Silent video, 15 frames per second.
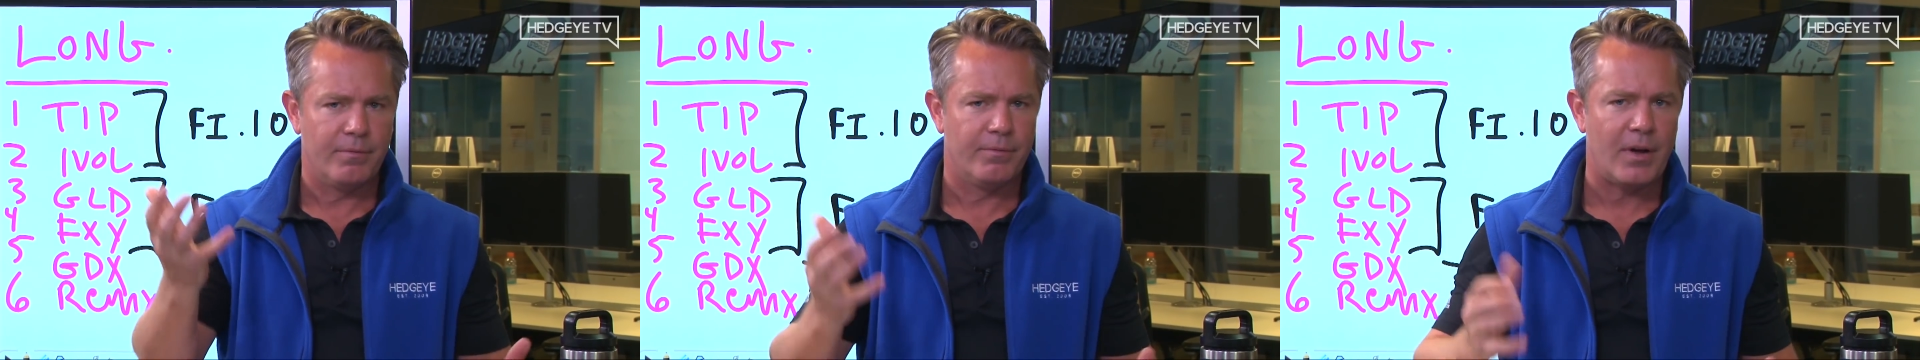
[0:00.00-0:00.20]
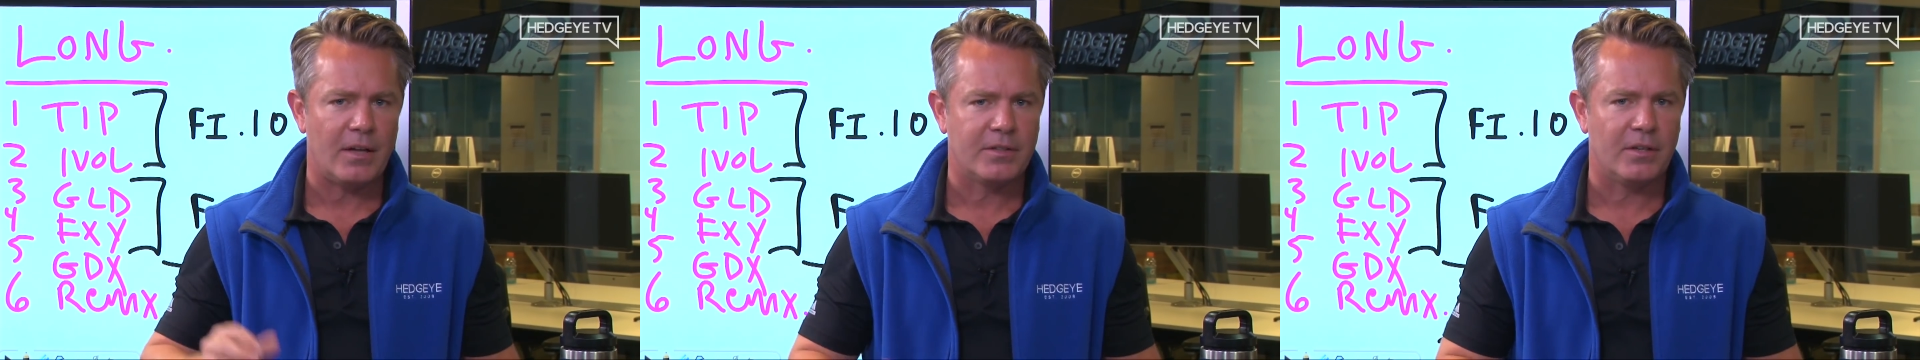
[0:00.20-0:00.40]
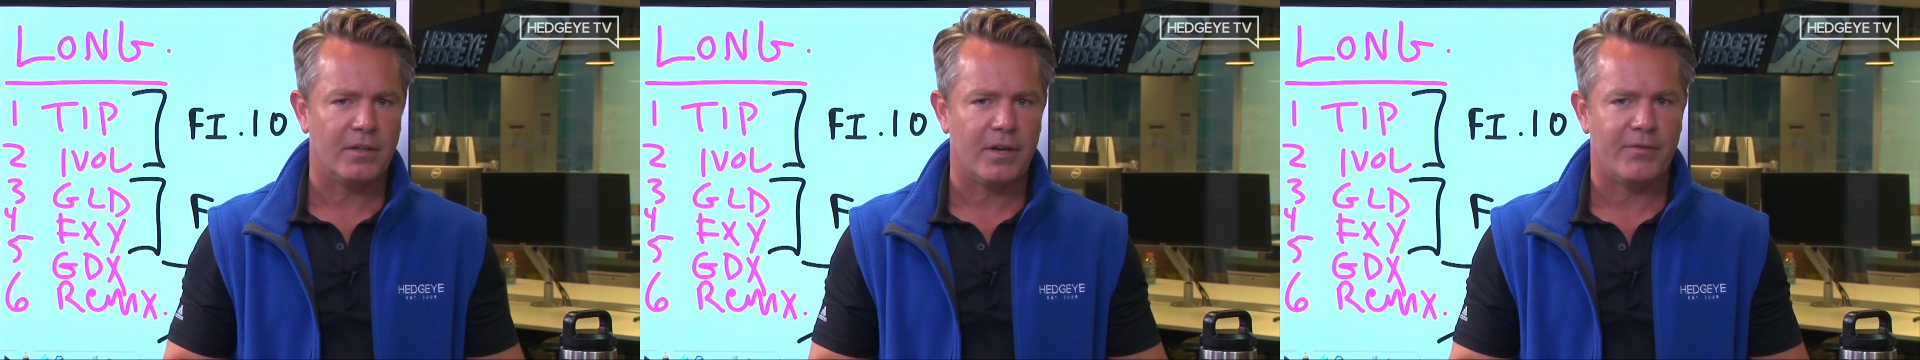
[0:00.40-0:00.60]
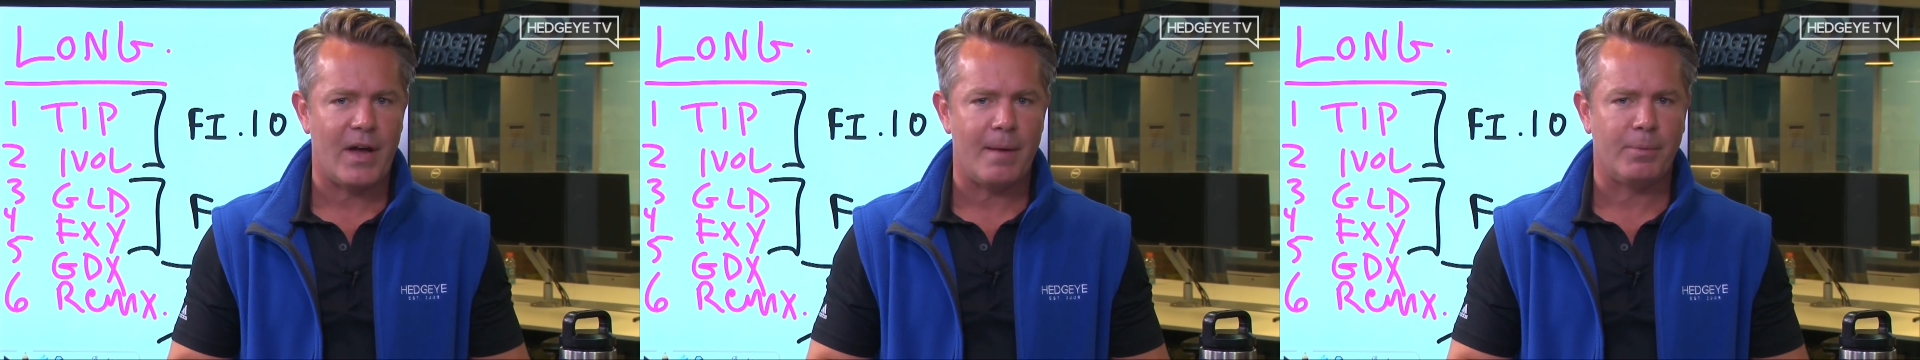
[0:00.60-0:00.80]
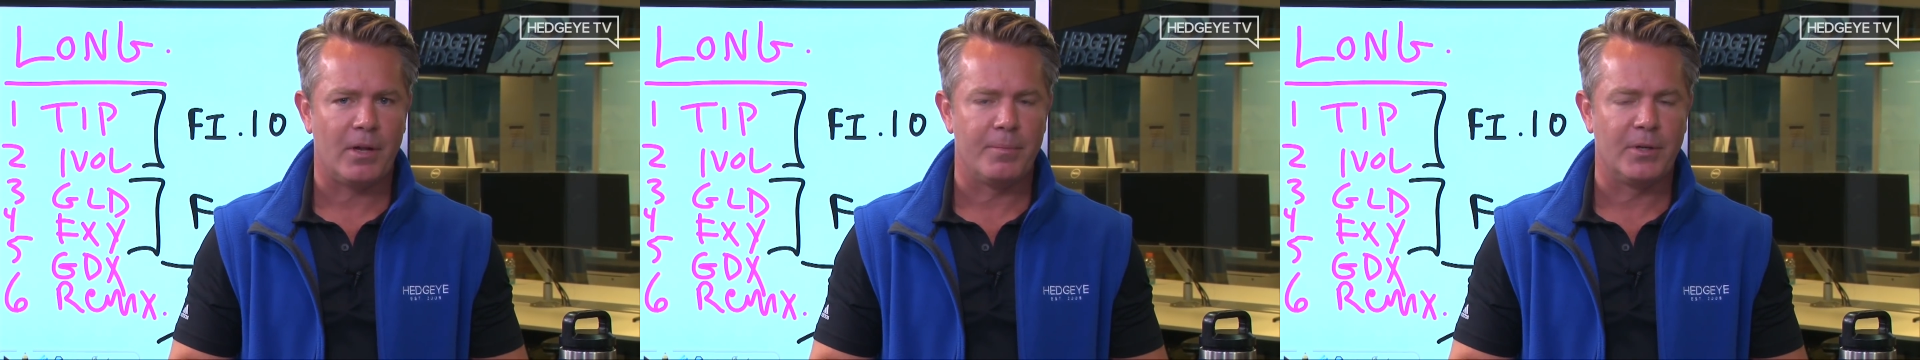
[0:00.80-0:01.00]
volatility of
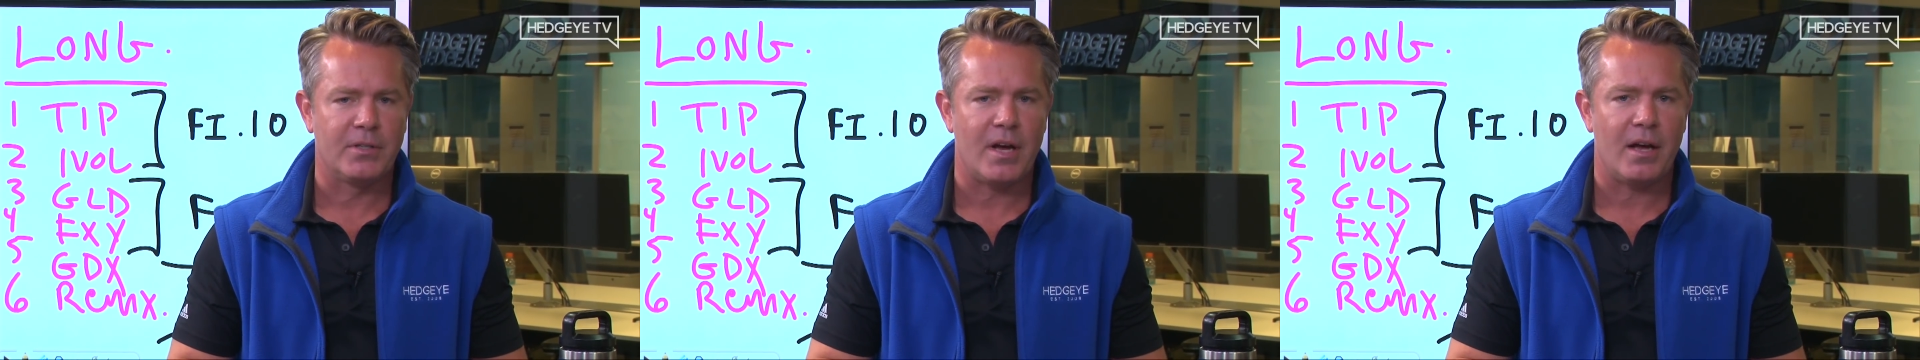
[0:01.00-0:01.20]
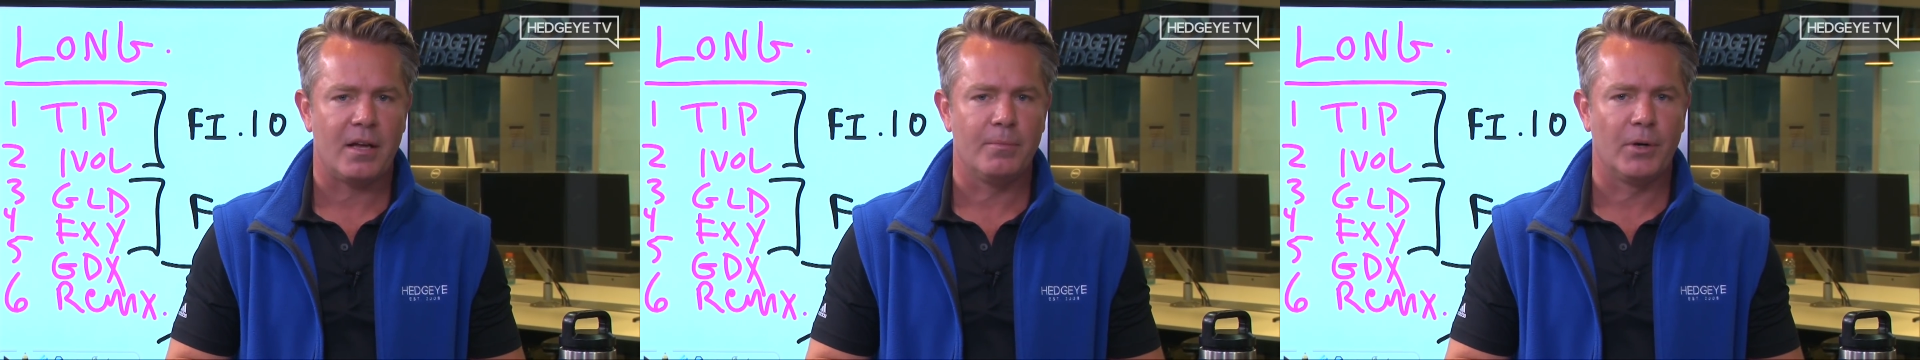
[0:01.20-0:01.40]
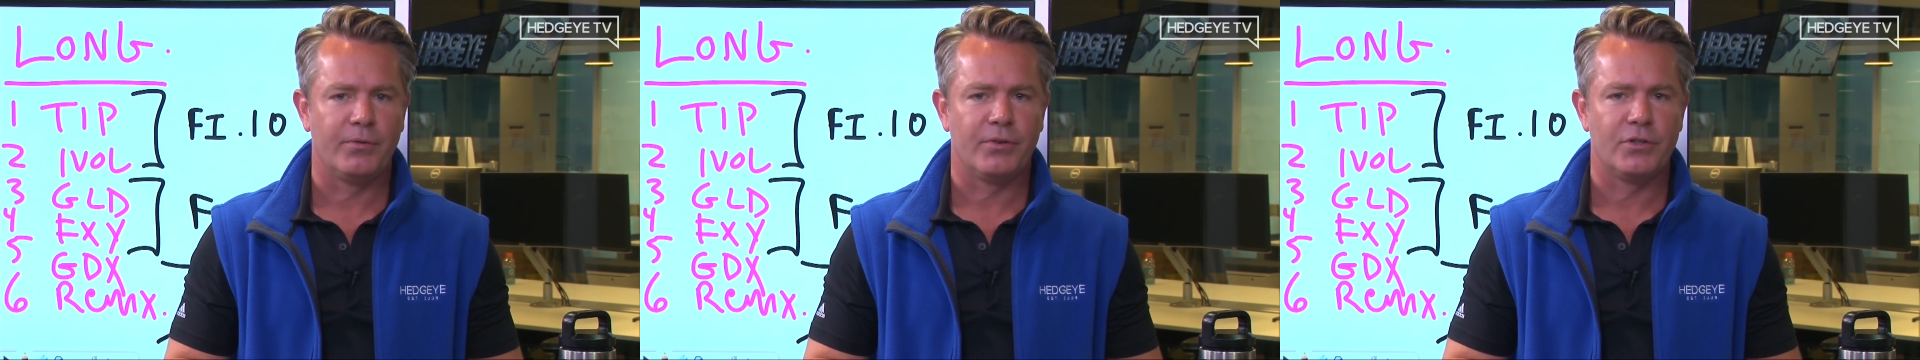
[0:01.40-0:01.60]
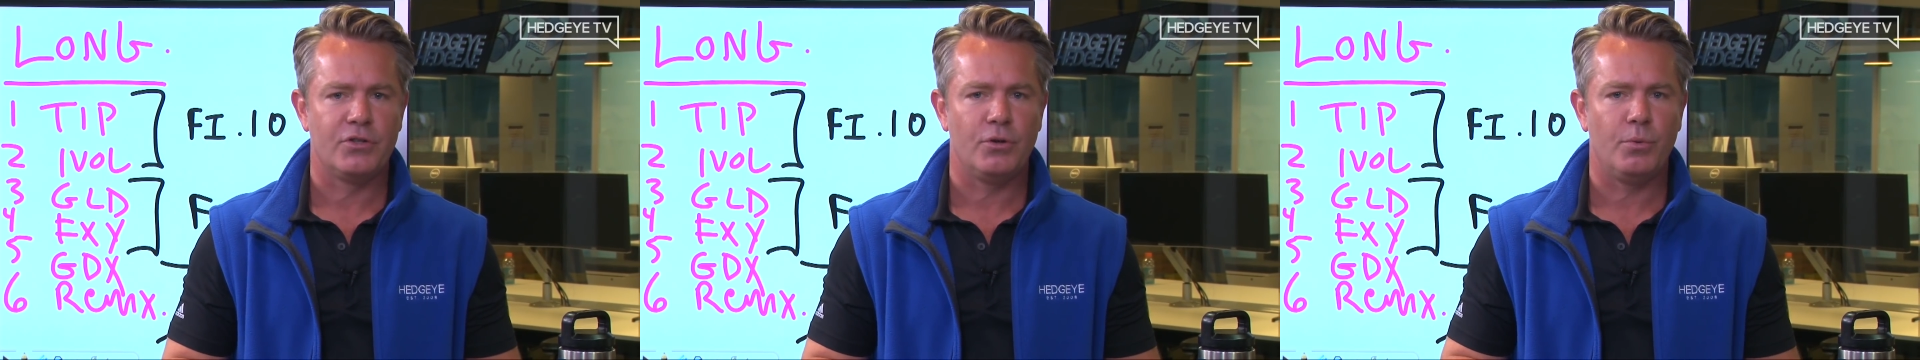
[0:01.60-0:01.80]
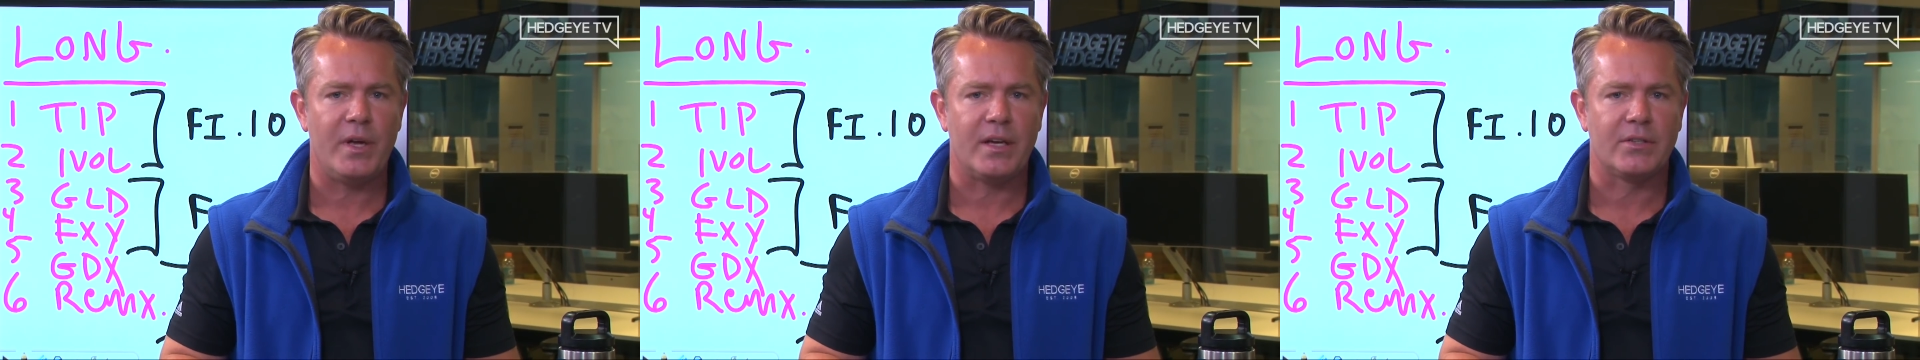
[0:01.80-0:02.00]
Apple I've been talking about for
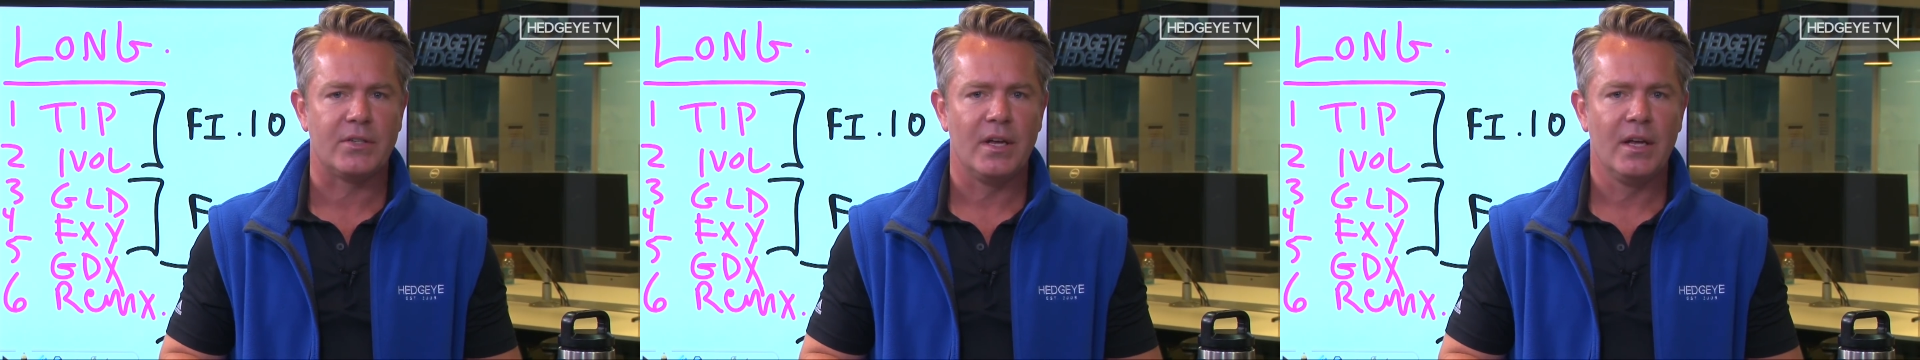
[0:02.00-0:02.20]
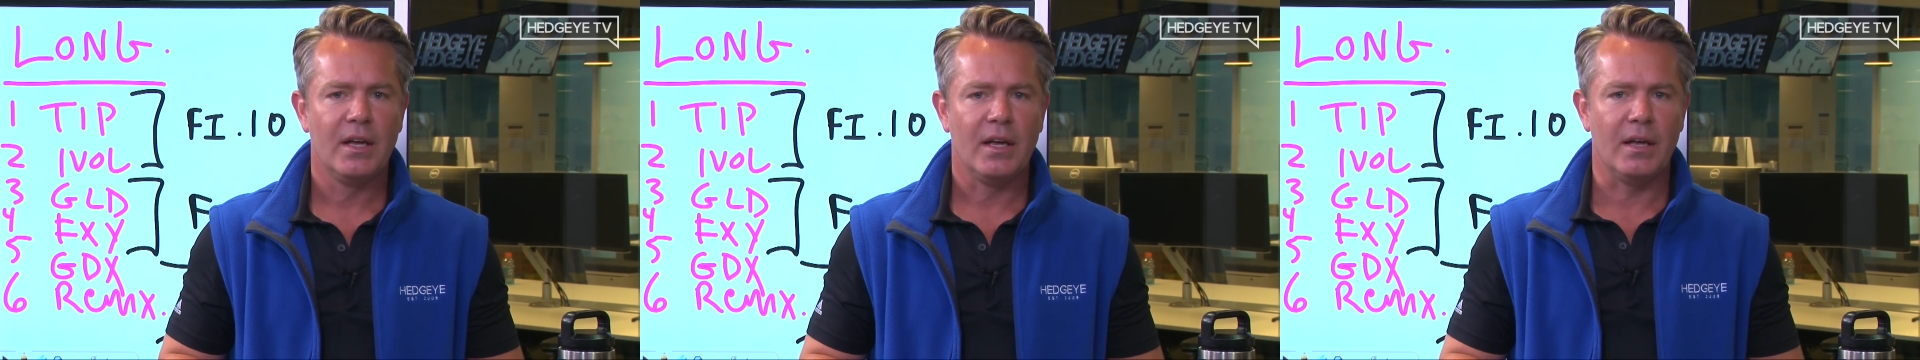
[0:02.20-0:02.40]
two weeks.